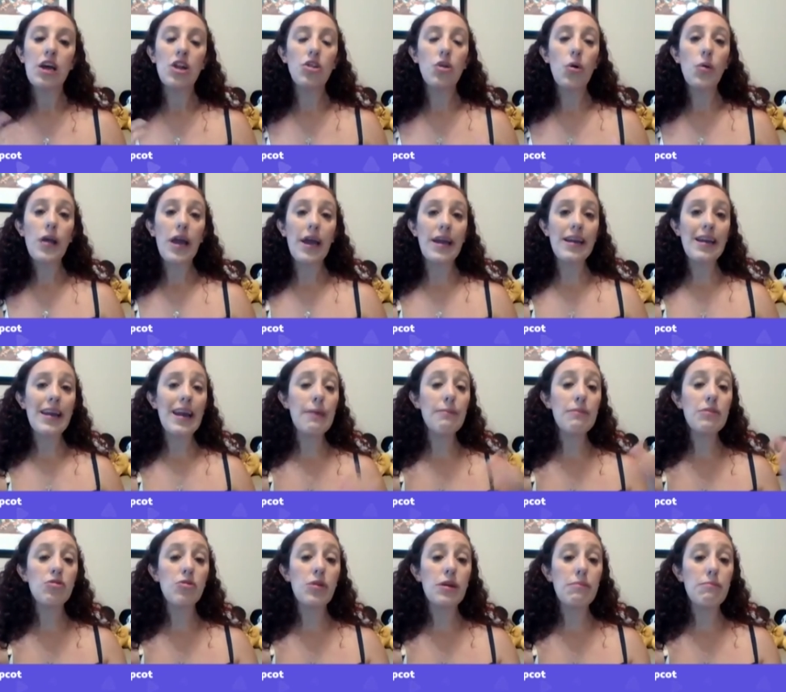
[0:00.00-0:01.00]
located in
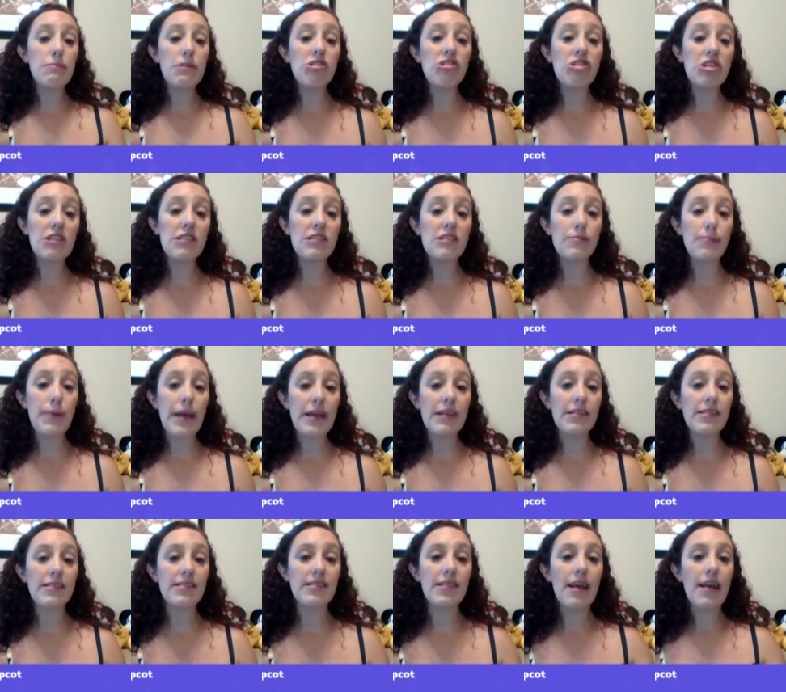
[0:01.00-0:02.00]
between Mission
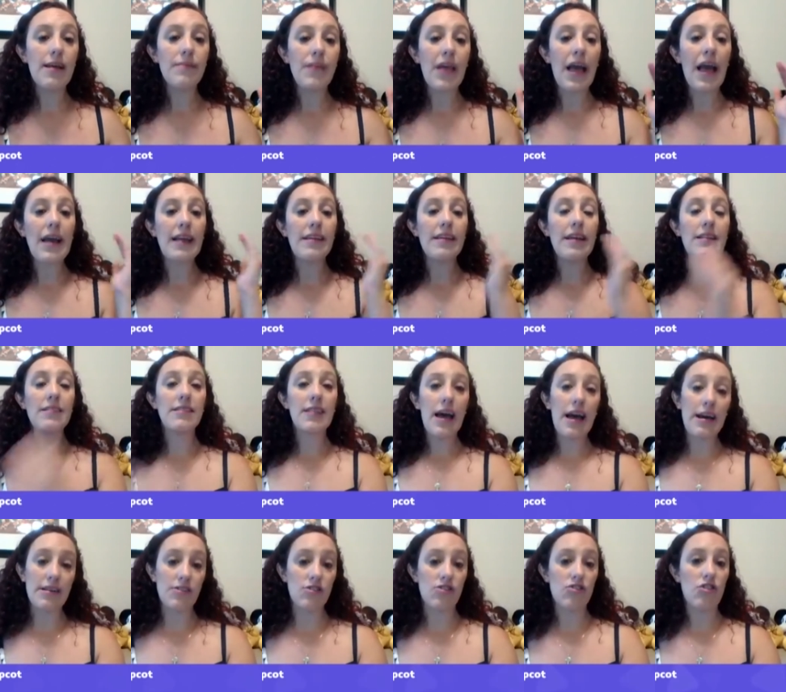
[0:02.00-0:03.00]
Space and
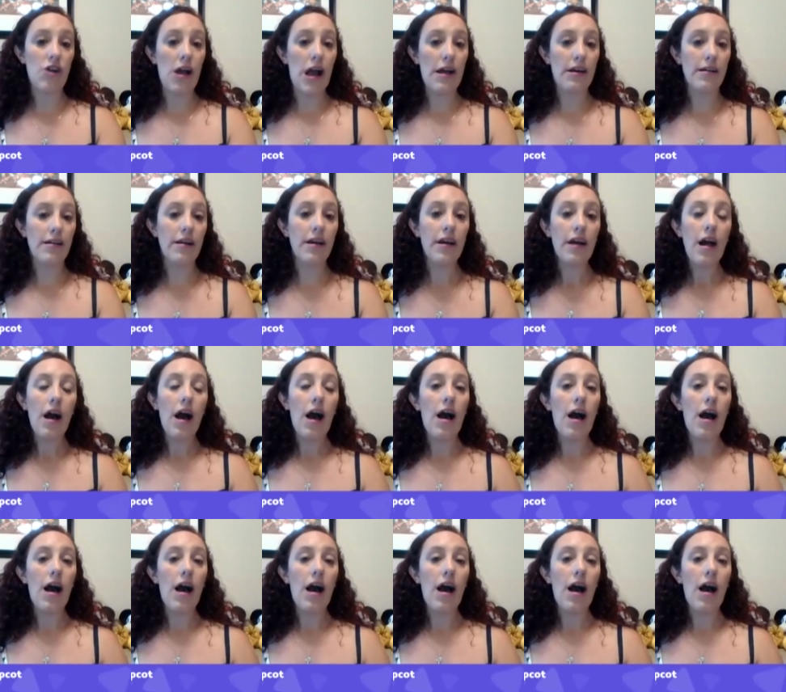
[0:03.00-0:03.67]
Test Track.